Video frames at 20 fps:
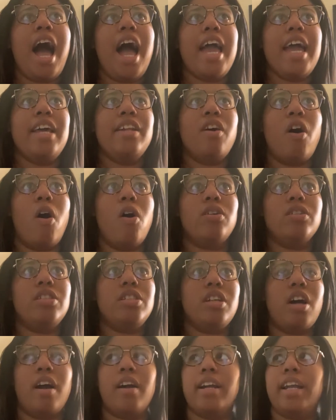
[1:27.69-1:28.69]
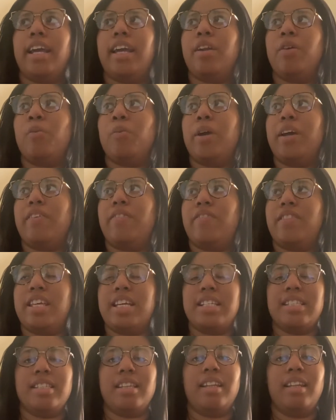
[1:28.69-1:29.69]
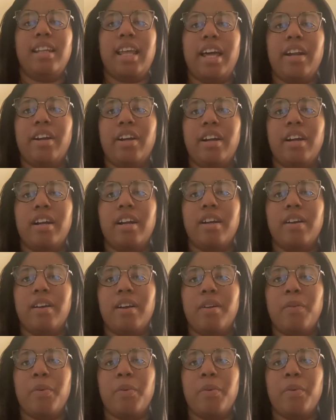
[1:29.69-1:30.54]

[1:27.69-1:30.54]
It all started with this letter